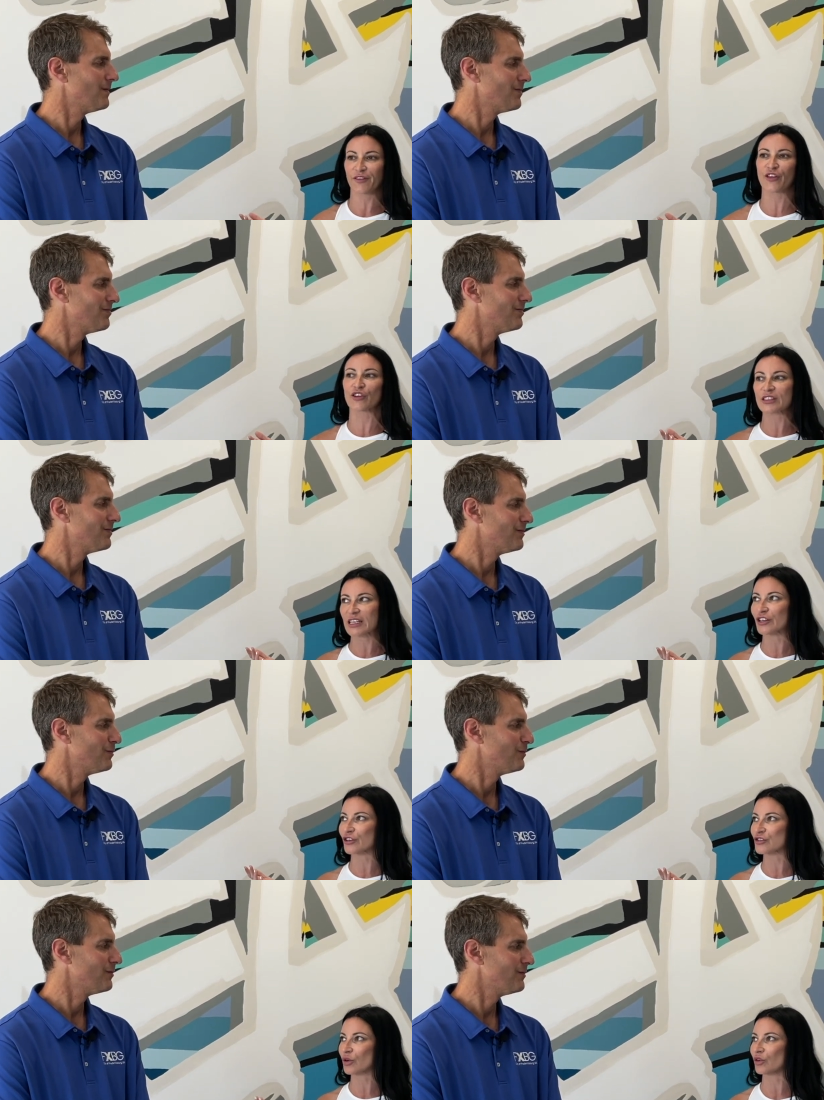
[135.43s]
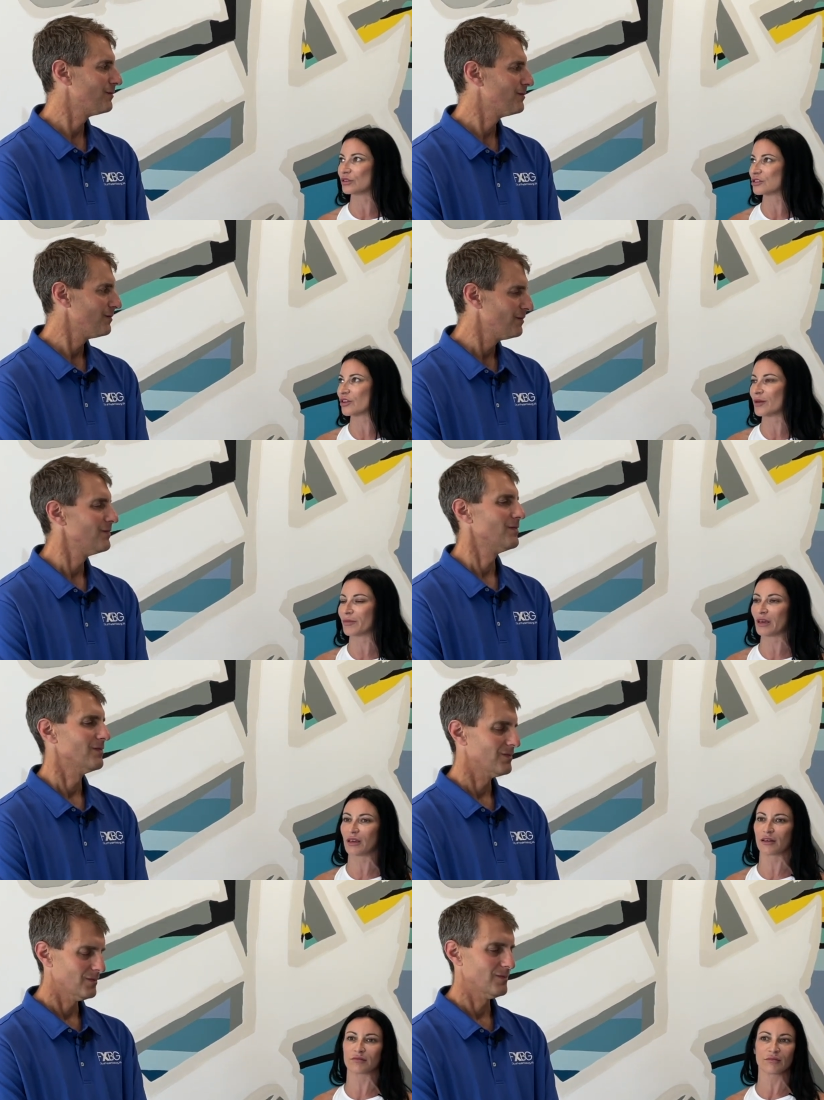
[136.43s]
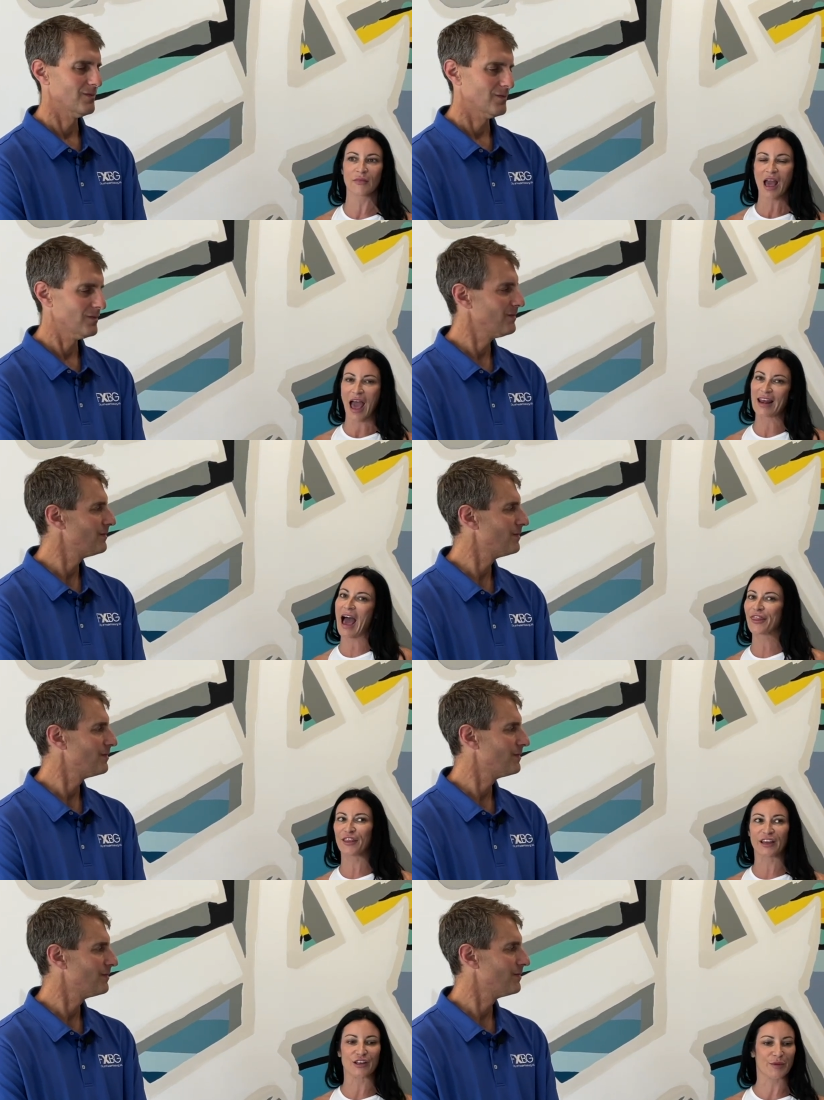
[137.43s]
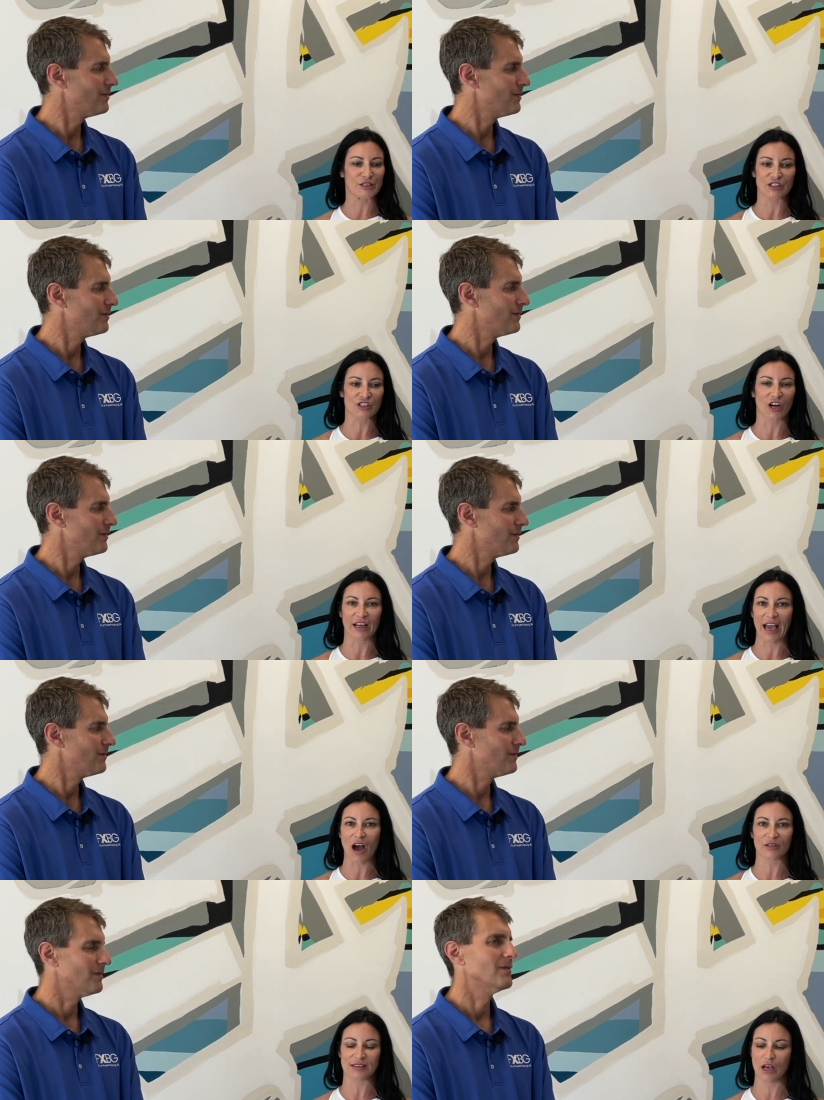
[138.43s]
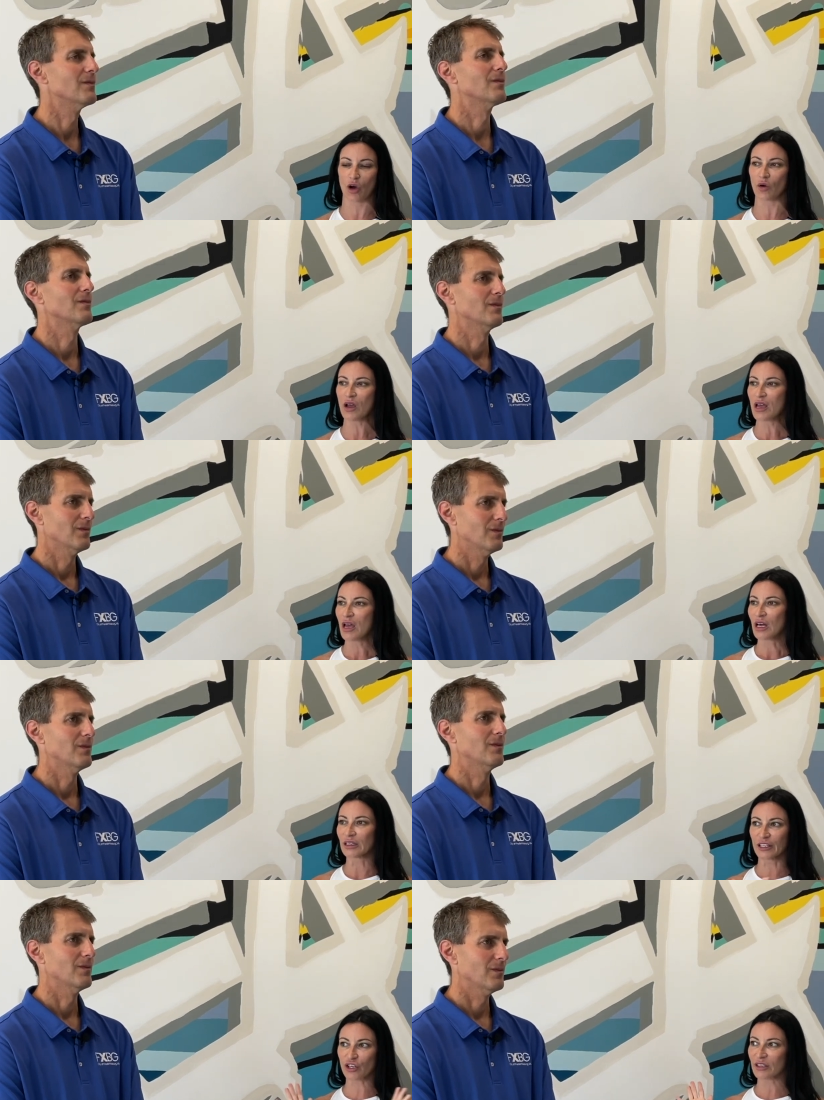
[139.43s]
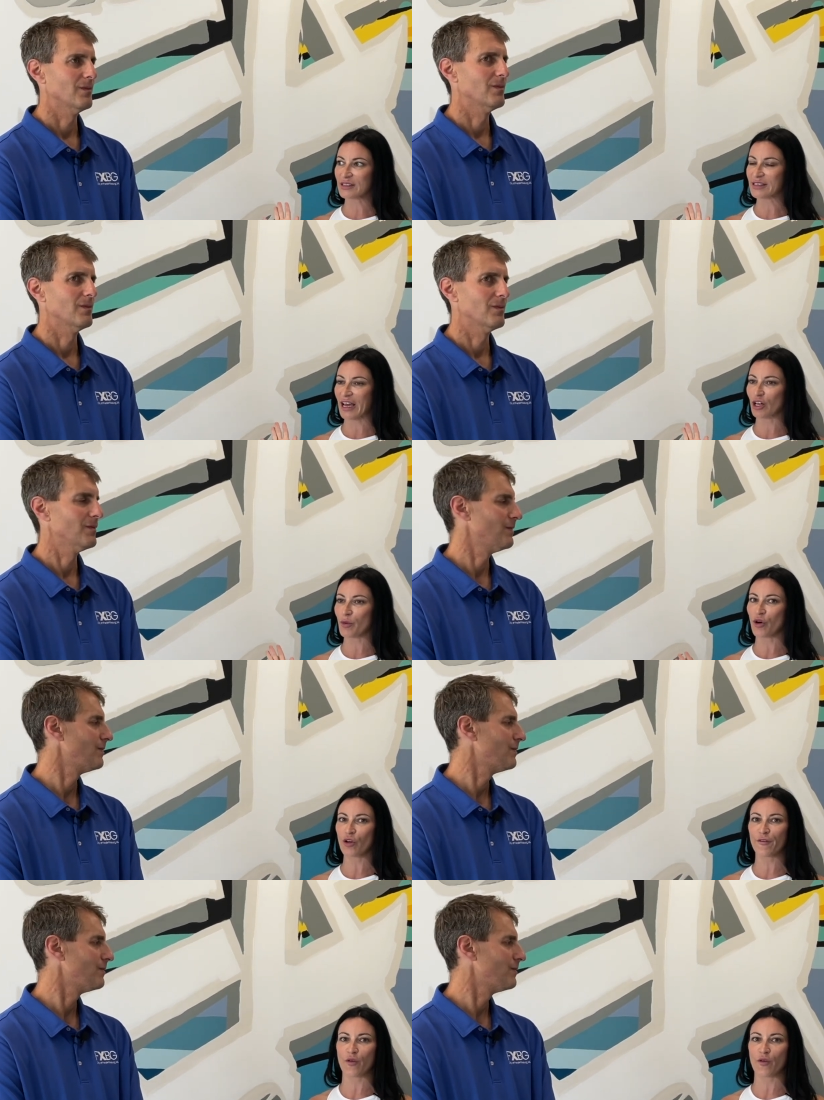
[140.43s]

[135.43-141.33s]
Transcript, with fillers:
Speaker 1: 13 years old. You can be an athlete. You can be just starting out. So literally scalable